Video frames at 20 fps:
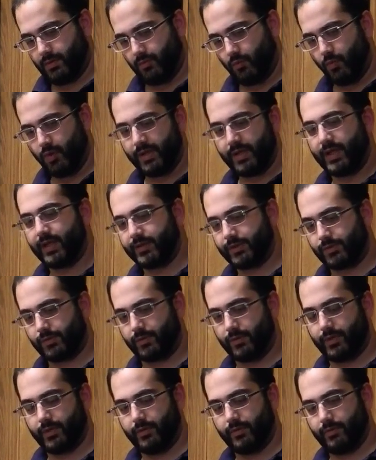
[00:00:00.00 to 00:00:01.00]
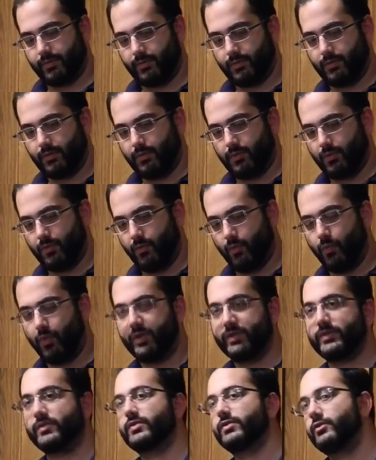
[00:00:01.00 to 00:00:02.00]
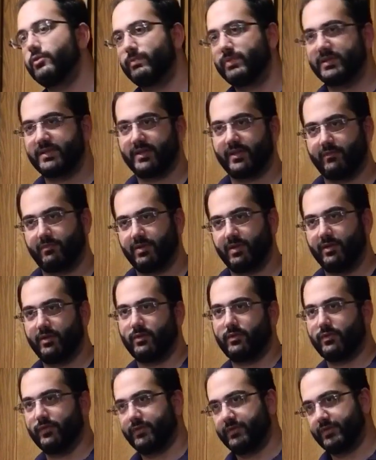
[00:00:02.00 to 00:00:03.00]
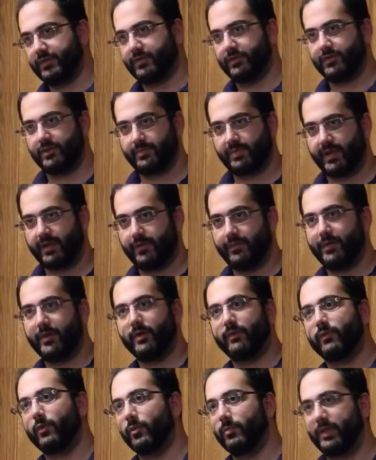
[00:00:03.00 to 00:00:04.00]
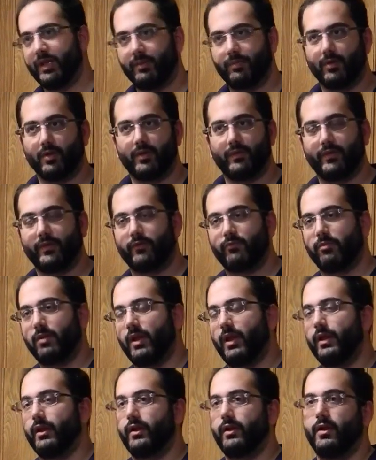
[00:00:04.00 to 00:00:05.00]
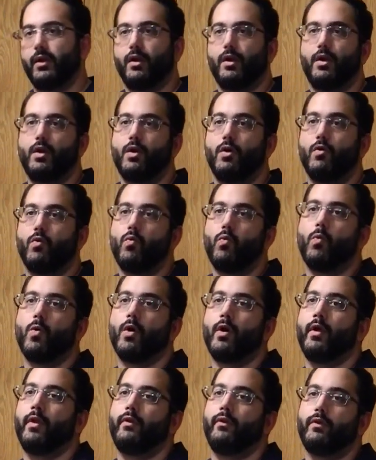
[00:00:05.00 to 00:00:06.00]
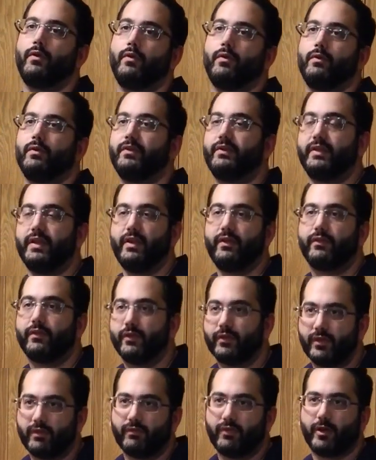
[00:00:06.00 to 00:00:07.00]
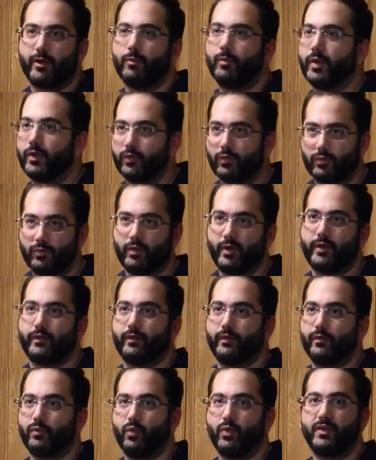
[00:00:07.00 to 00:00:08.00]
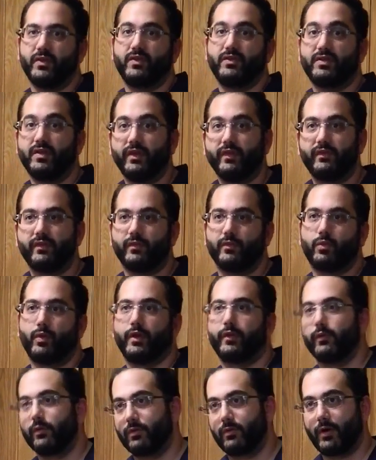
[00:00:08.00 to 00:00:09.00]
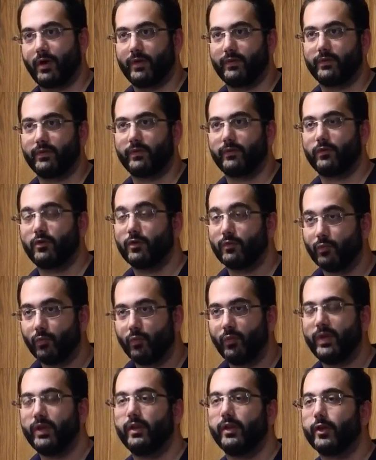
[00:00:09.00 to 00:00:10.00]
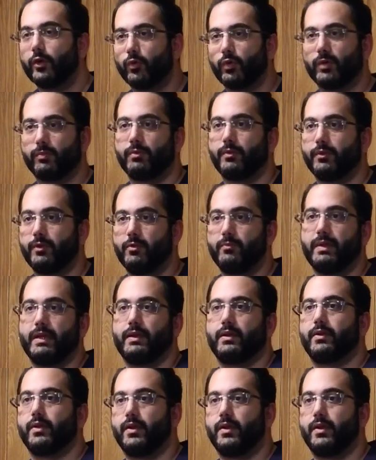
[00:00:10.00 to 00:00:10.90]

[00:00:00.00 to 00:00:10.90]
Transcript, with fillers: One asteroid one stupid set of political decisions by three or four people on this planet, one decent environmental crisis, one decent weather crisis could really cripple humanity.